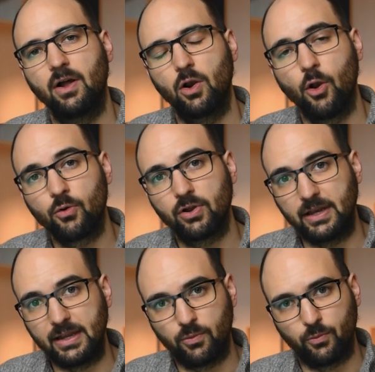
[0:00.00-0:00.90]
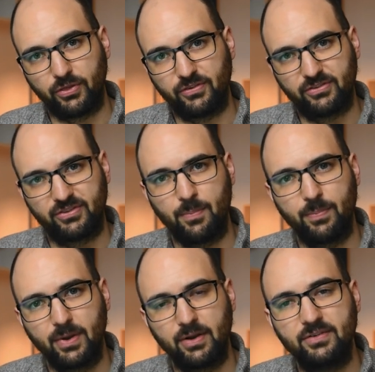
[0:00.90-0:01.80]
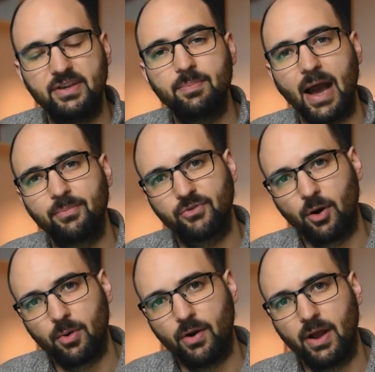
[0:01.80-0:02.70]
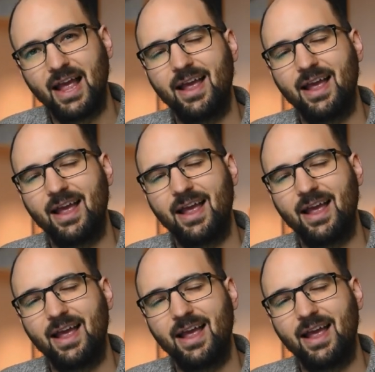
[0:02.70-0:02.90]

locally with some deep absorber,